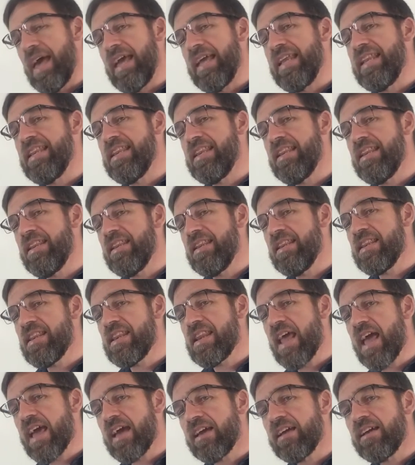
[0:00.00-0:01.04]
a
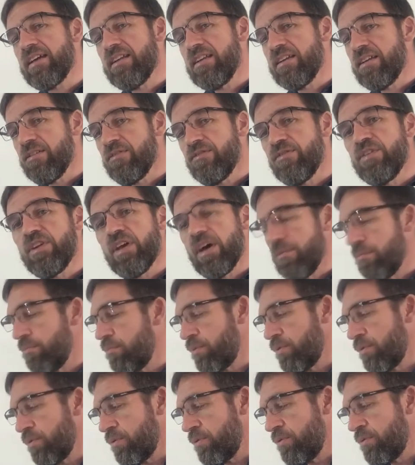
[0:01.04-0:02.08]
negative
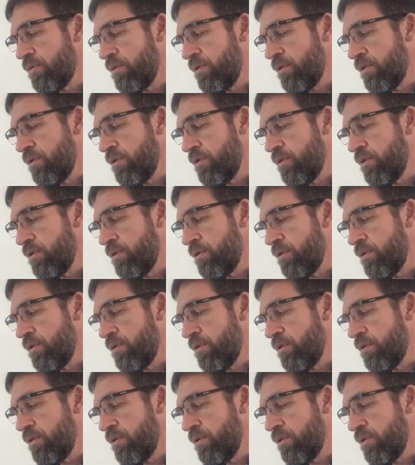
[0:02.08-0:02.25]
number